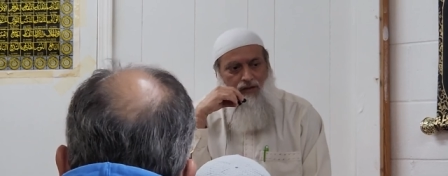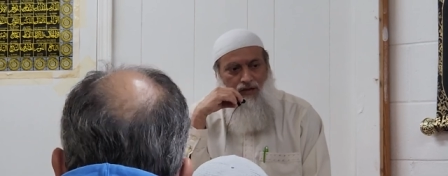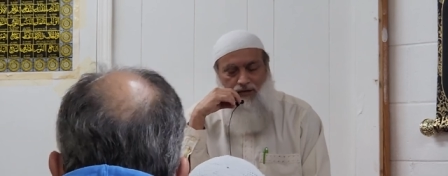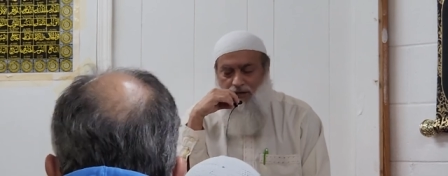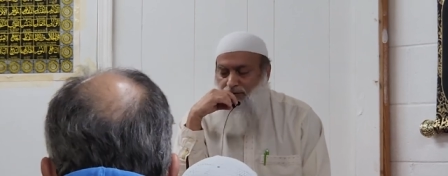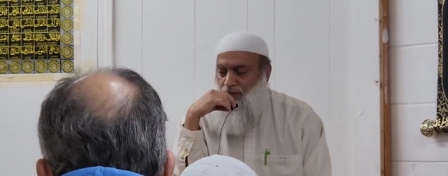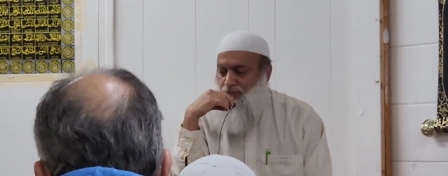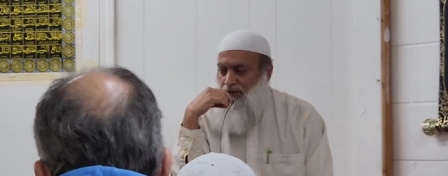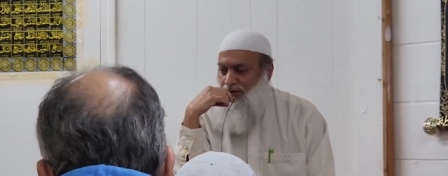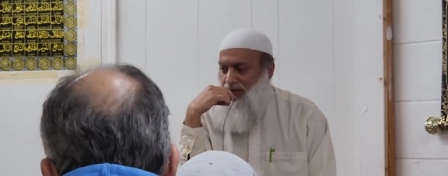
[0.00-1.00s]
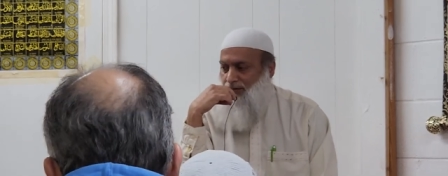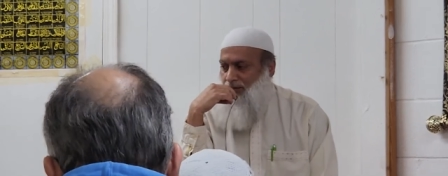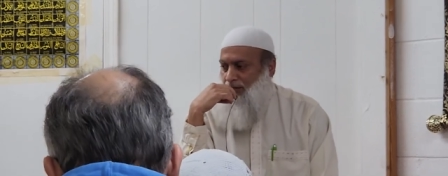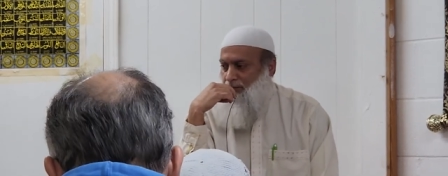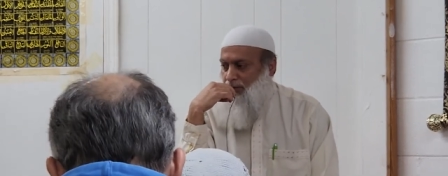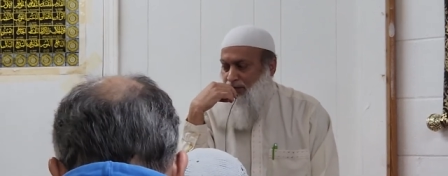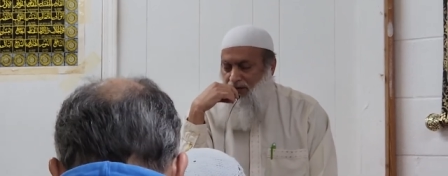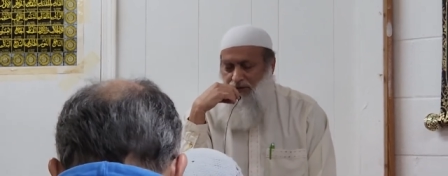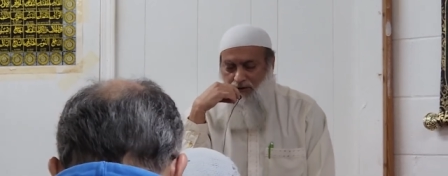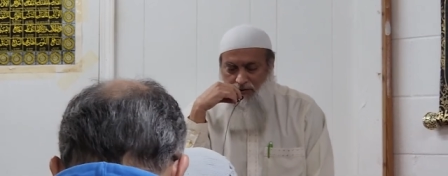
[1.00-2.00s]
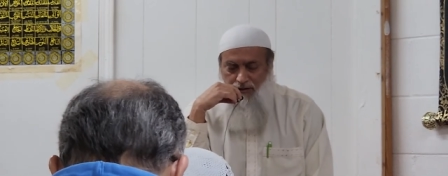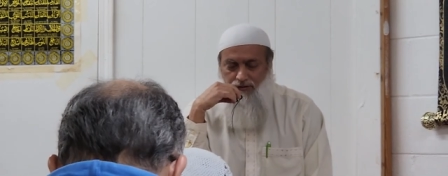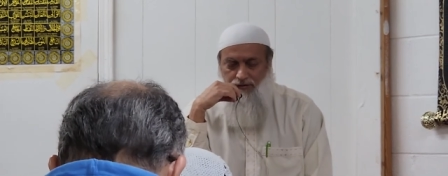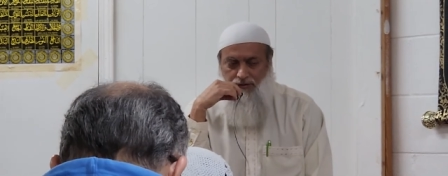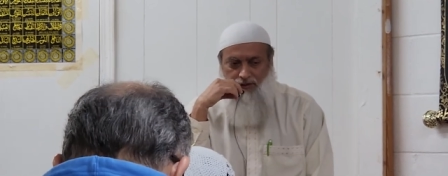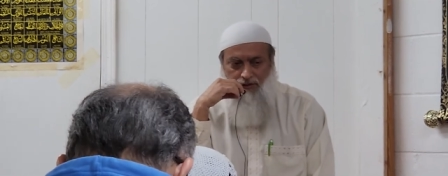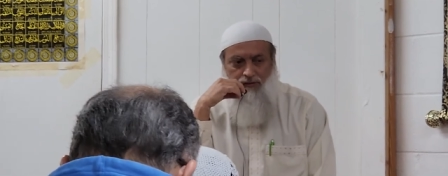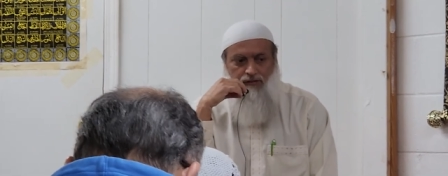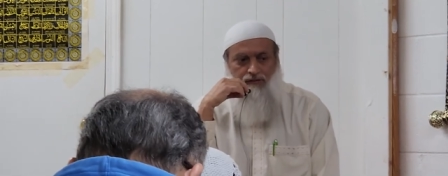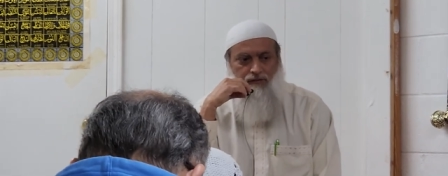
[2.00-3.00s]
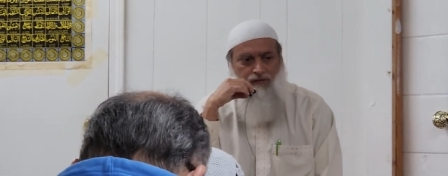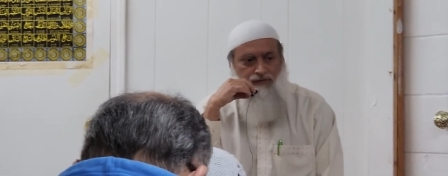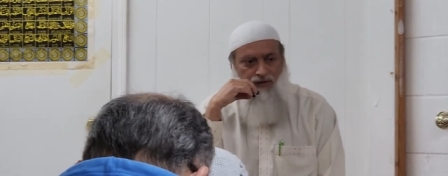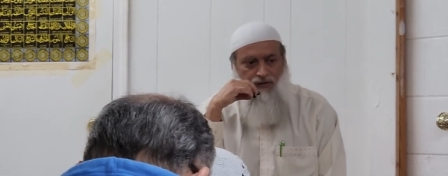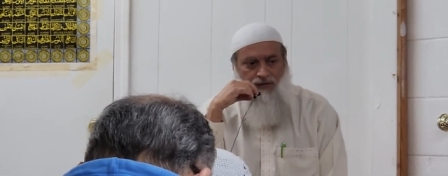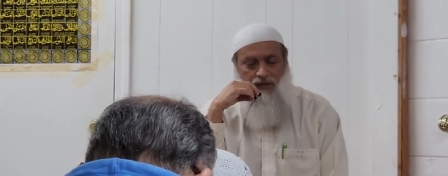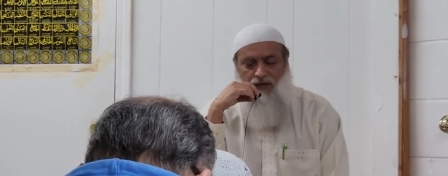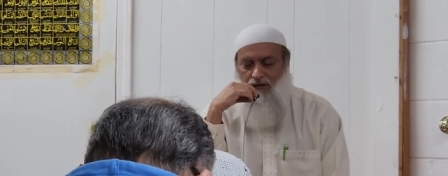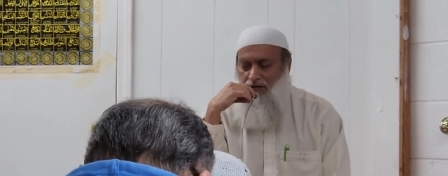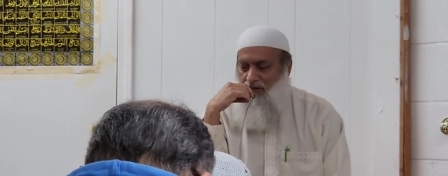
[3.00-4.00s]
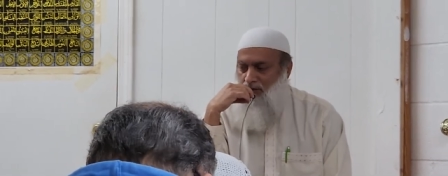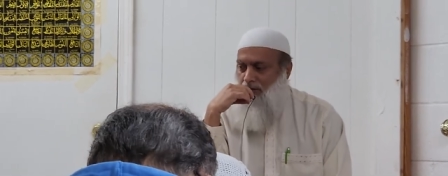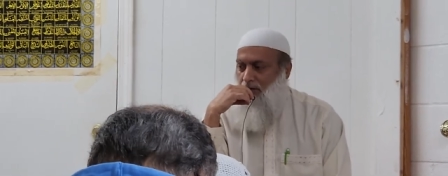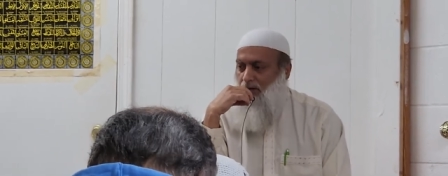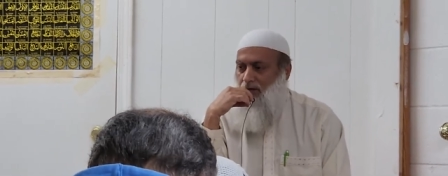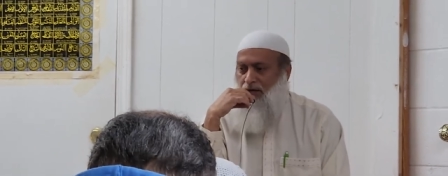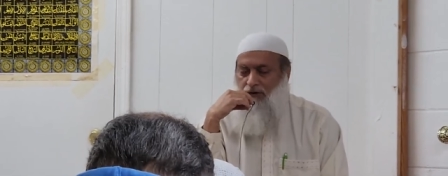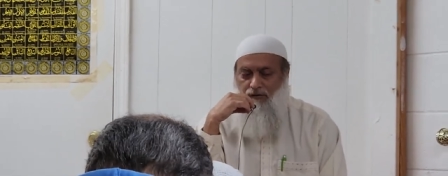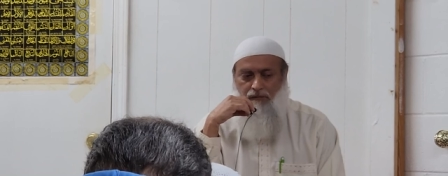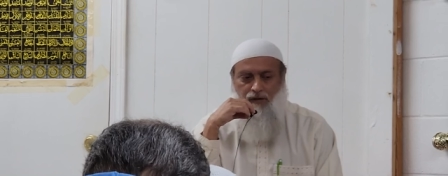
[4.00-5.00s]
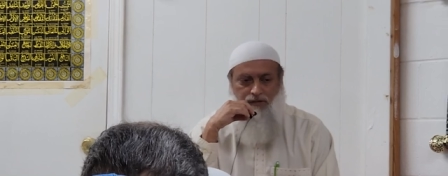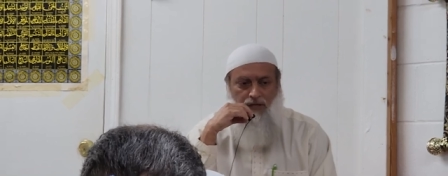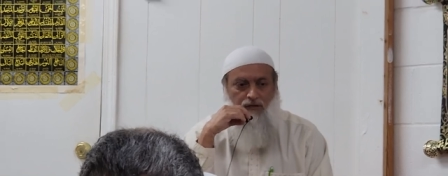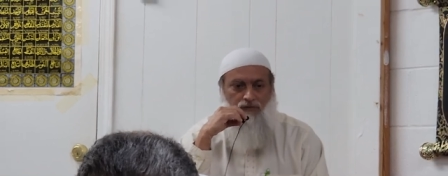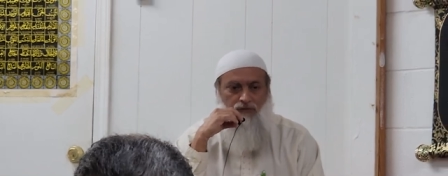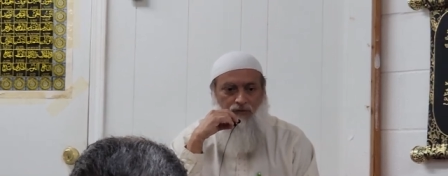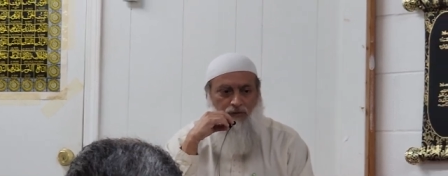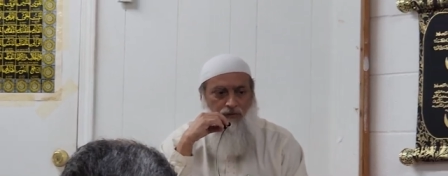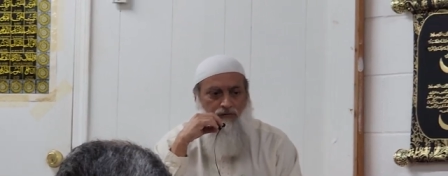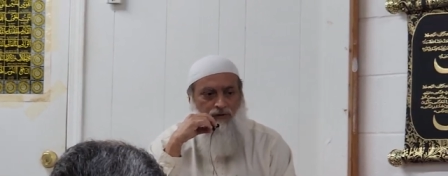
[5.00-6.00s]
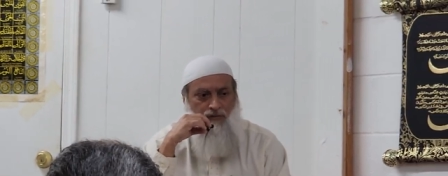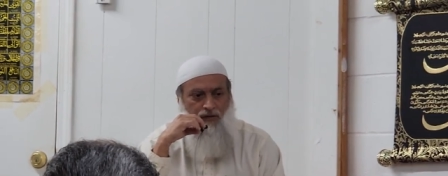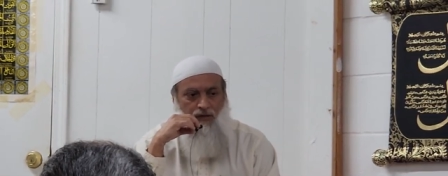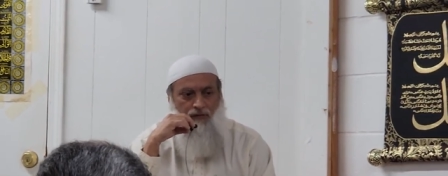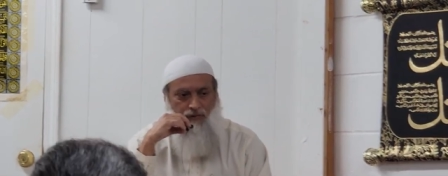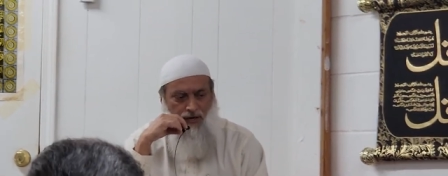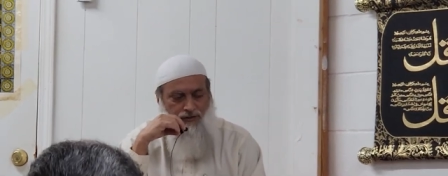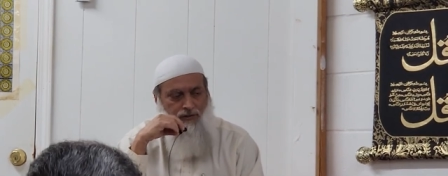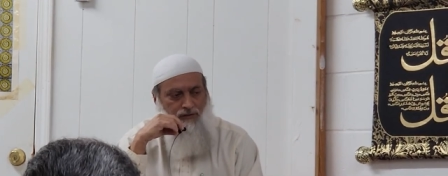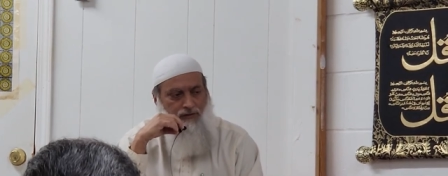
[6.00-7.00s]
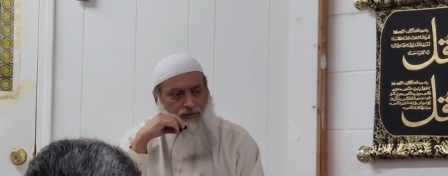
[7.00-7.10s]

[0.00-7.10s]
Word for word: and give us protection and protect our brothers and sisters in Palestine and Kashmir and every place else where the Muslims are being oppressed.